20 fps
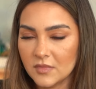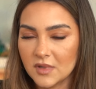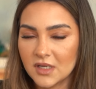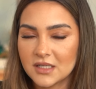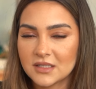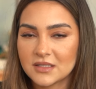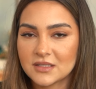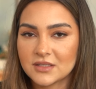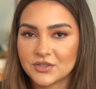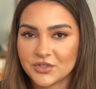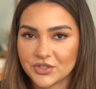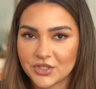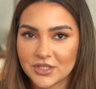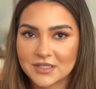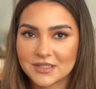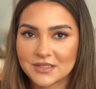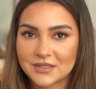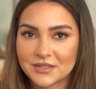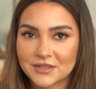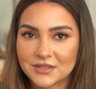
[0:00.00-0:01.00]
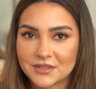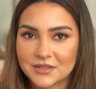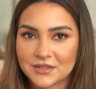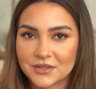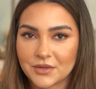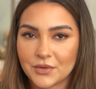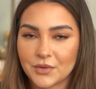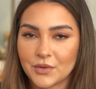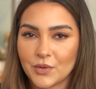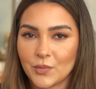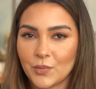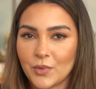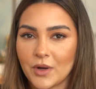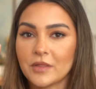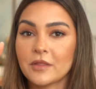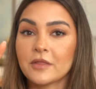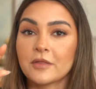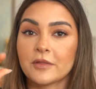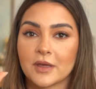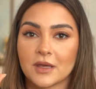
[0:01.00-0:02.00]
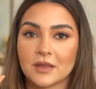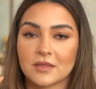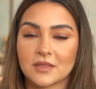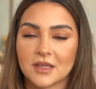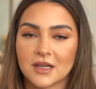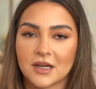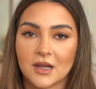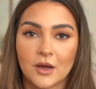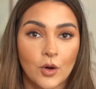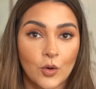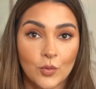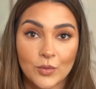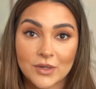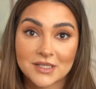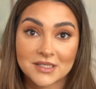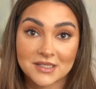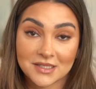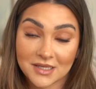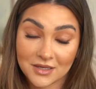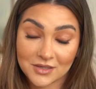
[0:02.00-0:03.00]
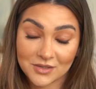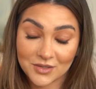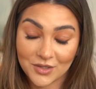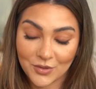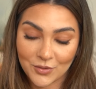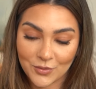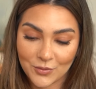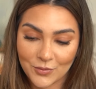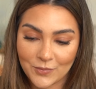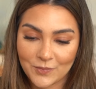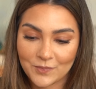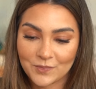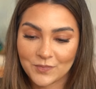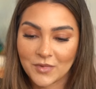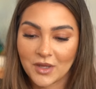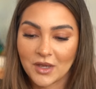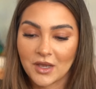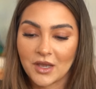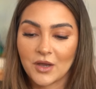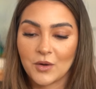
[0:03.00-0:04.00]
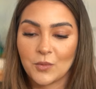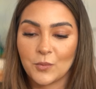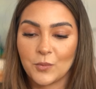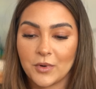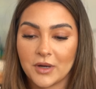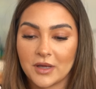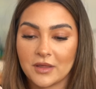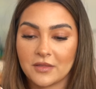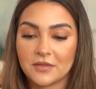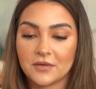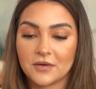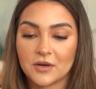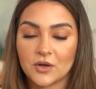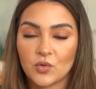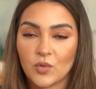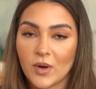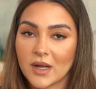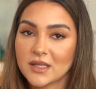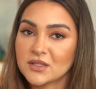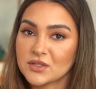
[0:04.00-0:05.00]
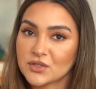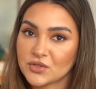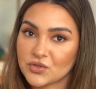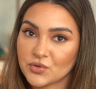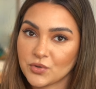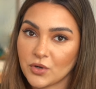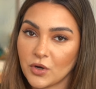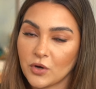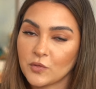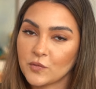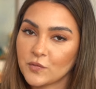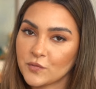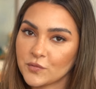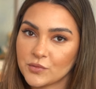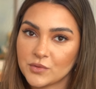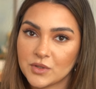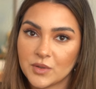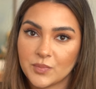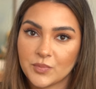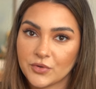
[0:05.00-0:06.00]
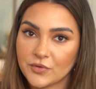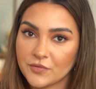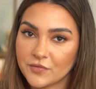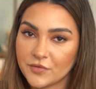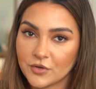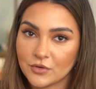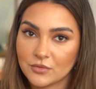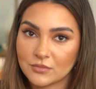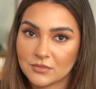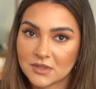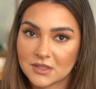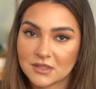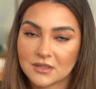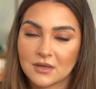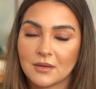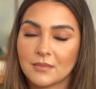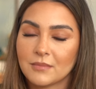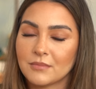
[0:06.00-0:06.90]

It's just the one thing that I always tell you with quite strong fruity perfumes.